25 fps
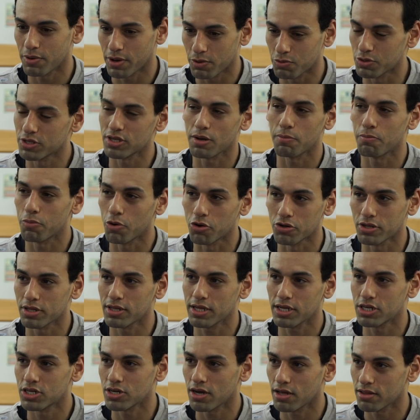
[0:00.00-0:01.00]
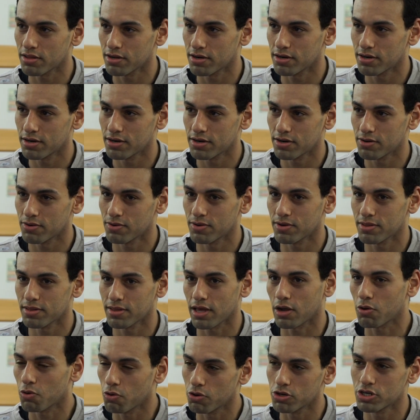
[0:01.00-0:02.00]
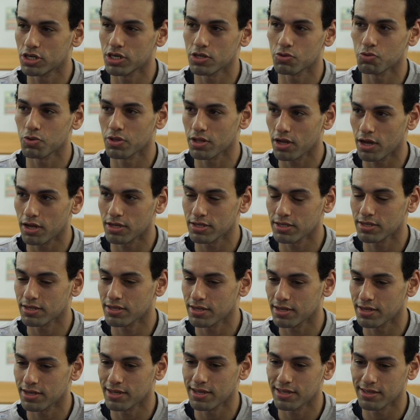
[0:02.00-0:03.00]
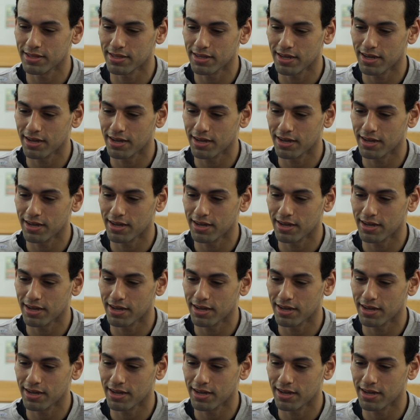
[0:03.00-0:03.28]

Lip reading: way we supported each other, the coaches with us, and